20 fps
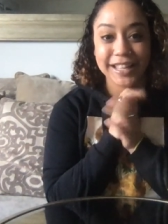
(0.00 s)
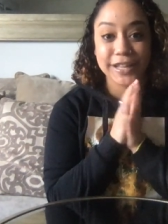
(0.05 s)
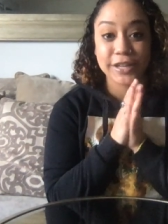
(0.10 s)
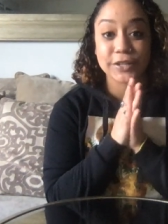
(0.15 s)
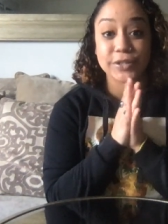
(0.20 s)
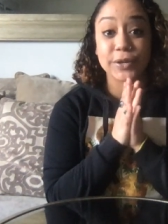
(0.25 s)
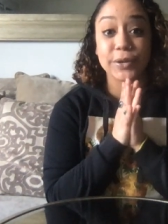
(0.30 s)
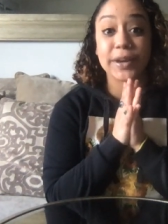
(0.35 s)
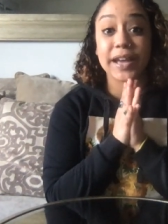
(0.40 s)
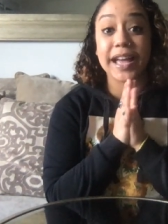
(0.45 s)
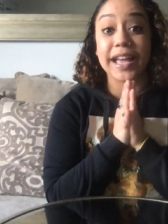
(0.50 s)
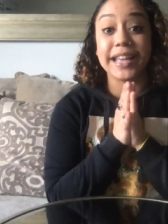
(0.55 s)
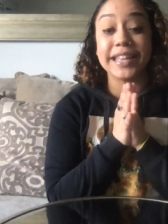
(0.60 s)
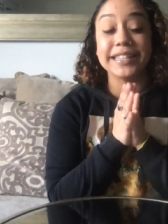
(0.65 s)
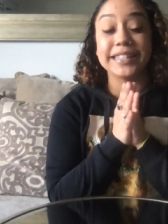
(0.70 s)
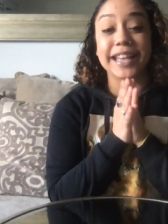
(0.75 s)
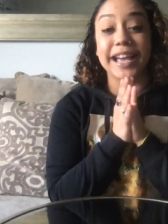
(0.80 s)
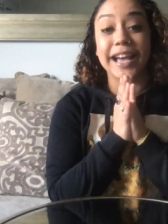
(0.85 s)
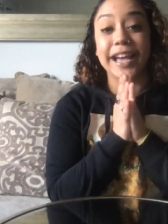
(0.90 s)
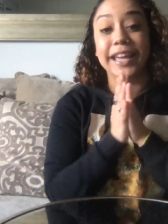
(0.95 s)
So
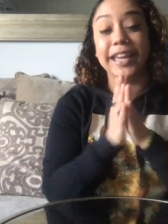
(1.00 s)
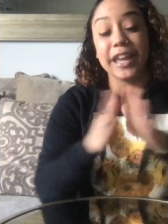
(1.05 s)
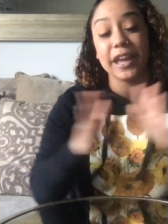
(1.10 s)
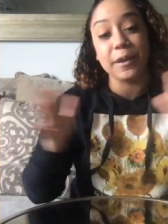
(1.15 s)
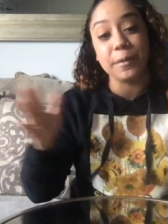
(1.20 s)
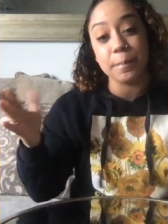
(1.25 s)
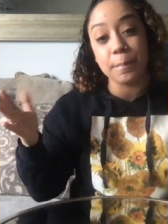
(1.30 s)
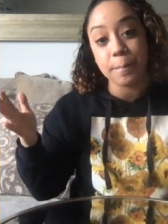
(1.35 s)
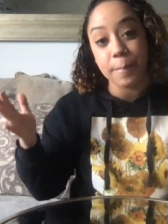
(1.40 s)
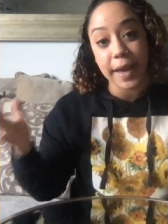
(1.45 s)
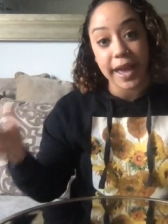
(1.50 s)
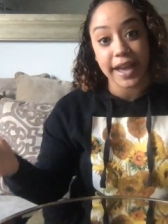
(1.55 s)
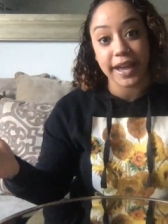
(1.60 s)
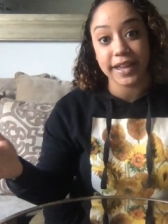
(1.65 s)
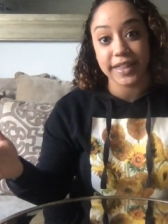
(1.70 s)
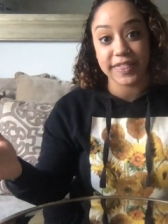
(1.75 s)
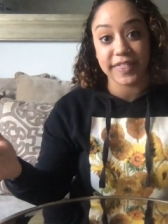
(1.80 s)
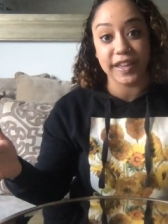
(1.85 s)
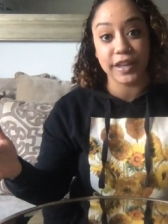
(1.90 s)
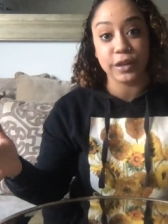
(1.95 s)
guys, I am
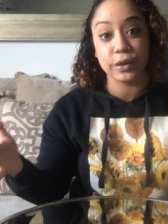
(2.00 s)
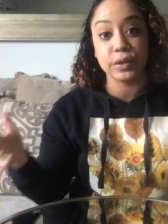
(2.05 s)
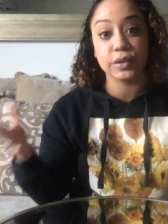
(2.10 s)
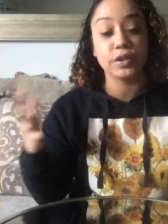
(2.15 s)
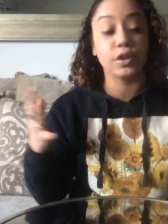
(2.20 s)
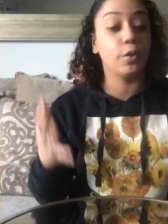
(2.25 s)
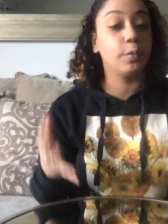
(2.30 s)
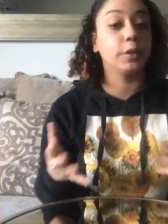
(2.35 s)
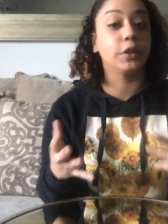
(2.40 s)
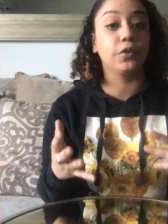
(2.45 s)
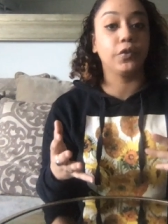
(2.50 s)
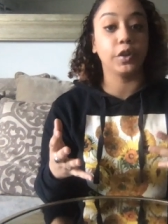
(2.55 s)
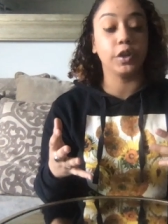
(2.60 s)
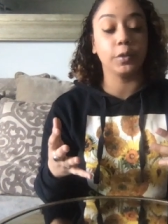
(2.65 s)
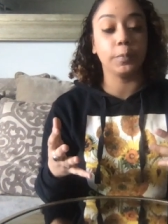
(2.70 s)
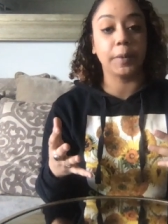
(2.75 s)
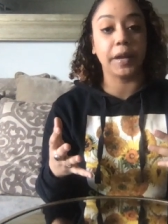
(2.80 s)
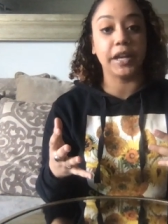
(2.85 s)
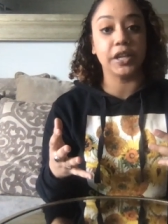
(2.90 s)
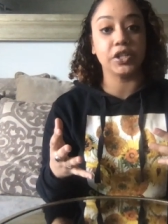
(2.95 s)
back. Thank you so much for
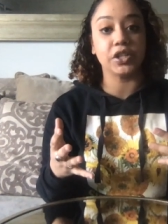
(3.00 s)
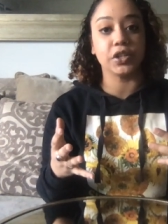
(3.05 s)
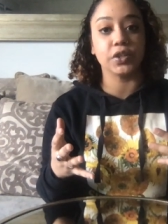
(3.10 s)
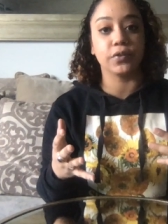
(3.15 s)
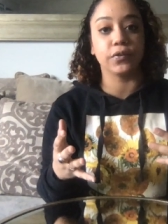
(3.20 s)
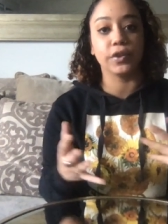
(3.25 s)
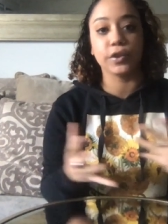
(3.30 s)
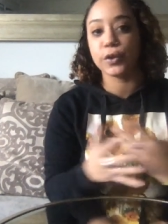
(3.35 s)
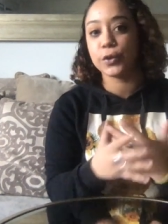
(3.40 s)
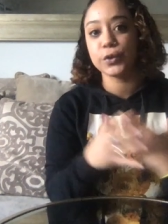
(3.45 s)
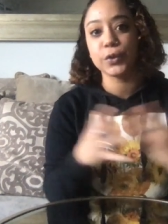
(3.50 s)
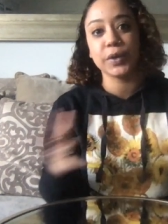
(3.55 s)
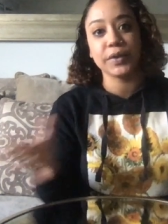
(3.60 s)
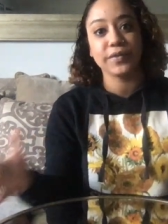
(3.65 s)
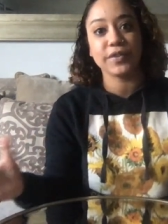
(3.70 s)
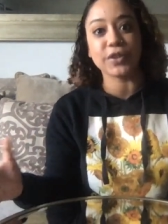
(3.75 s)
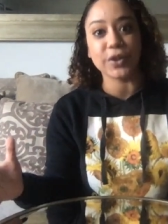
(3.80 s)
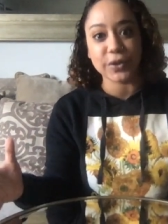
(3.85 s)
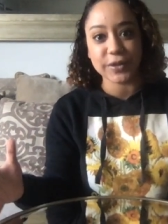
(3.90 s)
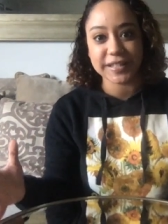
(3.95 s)
your patience. For those who
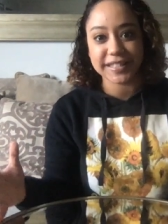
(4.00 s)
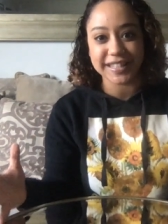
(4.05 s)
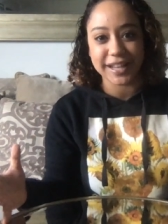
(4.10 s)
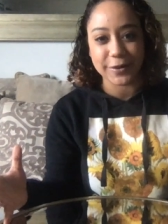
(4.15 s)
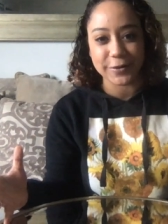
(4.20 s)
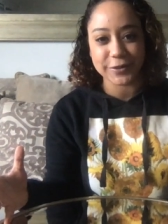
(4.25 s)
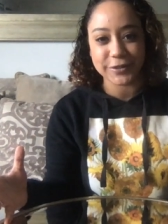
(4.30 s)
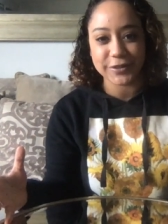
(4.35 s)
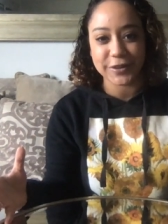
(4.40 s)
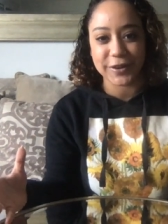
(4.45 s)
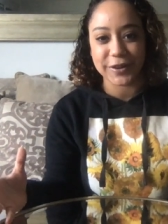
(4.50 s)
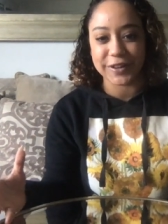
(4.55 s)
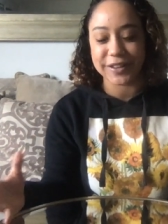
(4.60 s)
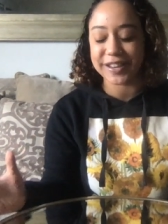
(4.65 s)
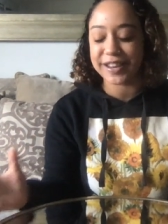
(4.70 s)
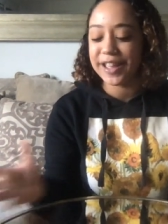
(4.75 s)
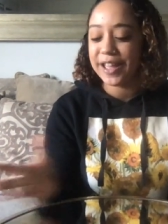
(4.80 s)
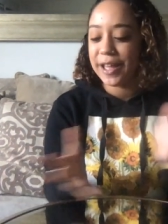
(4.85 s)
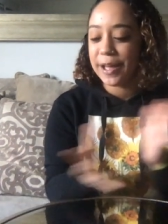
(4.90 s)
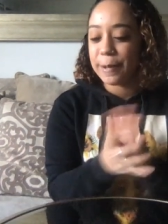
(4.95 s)
even noticed I was
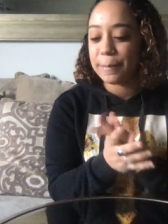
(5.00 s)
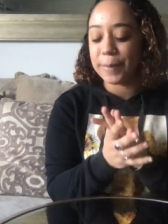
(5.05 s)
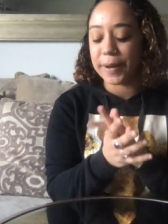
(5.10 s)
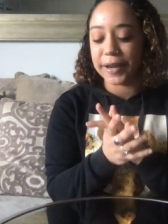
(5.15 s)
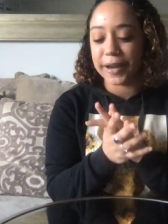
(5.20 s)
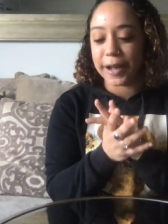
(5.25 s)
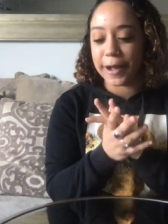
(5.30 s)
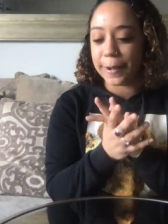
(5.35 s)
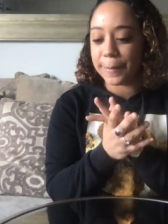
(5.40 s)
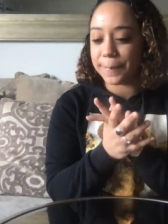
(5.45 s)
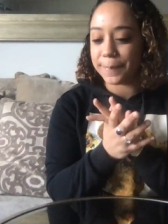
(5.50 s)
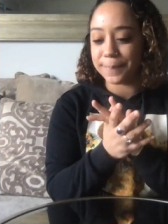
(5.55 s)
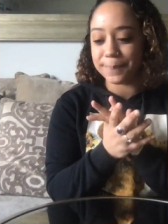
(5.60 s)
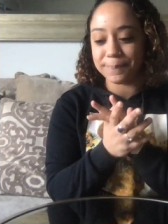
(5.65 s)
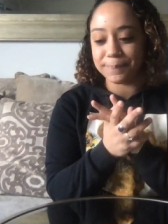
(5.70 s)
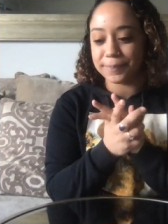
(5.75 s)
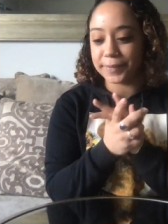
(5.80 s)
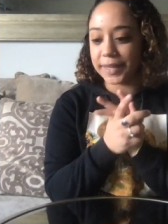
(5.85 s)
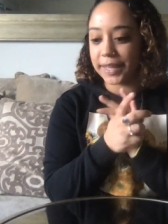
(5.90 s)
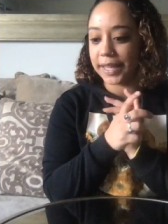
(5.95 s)
gone, but um
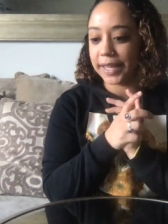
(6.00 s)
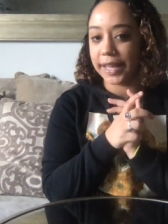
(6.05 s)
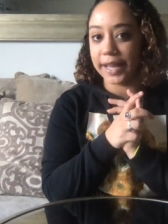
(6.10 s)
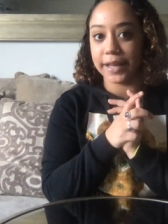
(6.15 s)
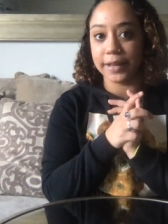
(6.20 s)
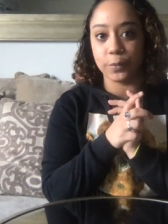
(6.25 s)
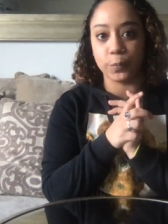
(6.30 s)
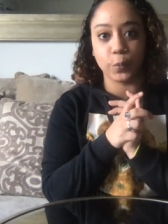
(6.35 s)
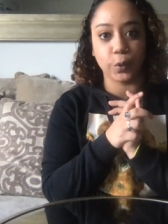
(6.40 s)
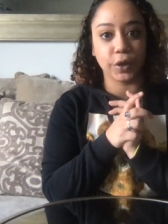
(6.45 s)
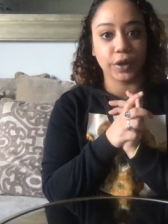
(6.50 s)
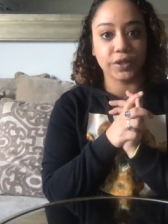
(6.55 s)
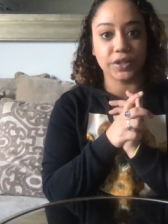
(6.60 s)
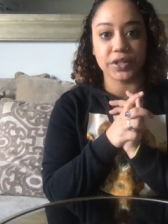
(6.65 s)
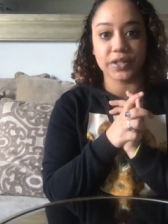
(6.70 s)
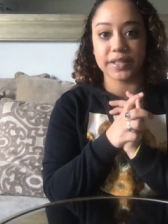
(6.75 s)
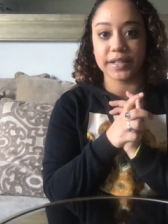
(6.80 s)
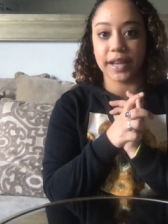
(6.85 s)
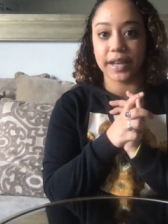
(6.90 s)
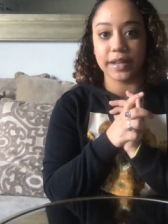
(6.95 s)
yeah, work
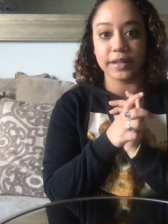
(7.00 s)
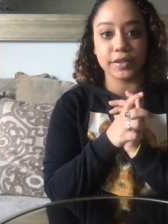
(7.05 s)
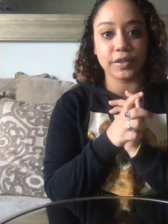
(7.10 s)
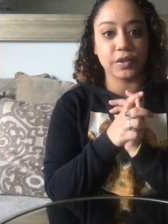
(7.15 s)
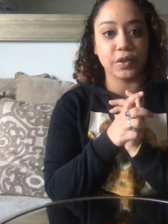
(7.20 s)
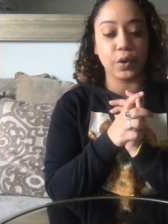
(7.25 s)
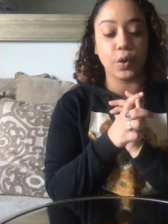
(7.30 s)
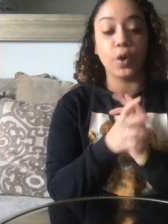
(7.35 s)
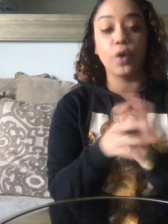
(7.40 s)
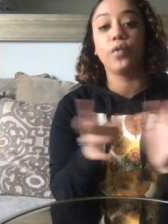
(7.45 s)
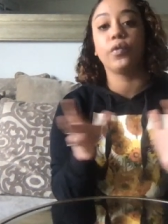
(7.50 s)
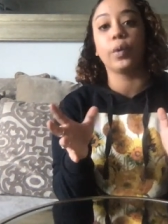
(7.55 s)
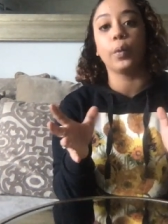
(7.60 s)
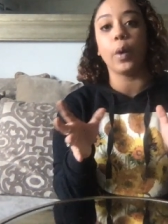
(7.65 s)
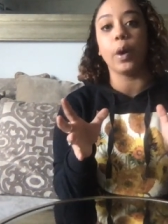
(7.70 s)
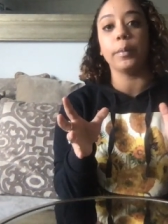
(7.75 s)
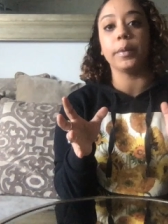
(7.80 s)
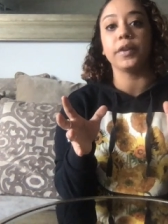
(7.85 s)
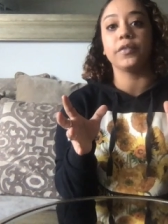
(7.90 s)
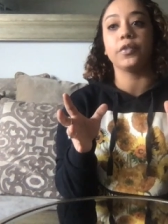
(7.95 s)
just got so
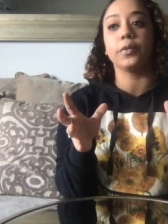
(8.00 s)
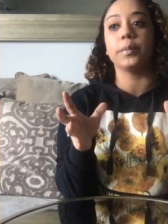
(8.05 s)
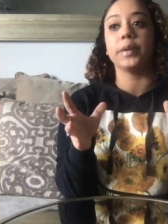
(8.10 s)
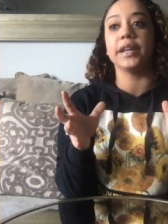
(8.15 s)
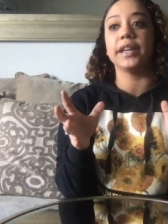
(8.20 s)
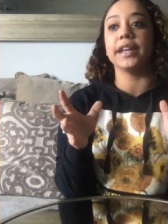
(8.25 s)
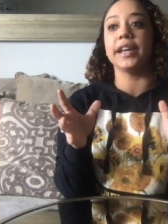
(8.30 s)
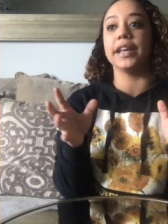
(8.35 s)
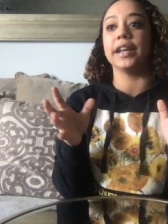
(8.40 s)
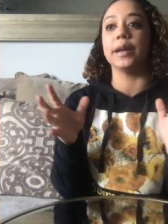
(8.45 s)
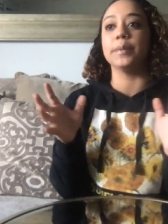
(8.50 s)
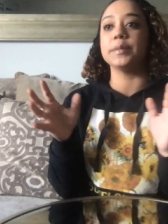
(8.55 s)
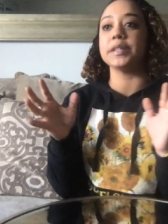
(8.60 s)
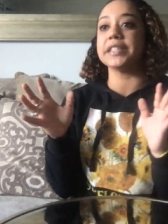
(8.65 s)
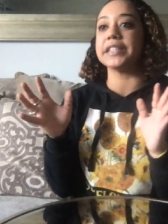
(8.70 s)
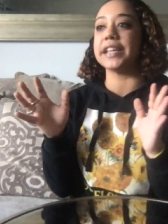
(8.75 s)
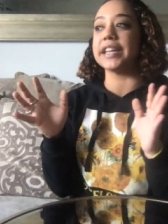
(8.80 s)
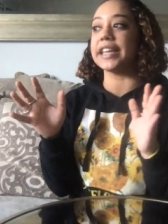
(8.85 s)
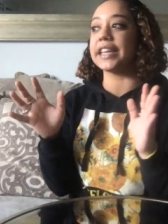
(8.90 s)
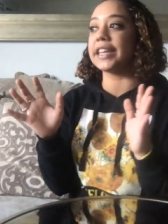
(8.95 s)
overwhelming for me, and I'm
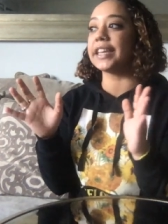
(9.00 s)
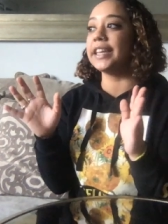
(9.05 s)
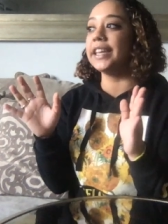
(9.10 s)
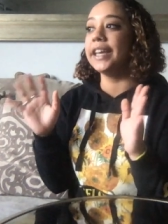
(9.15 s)
just like,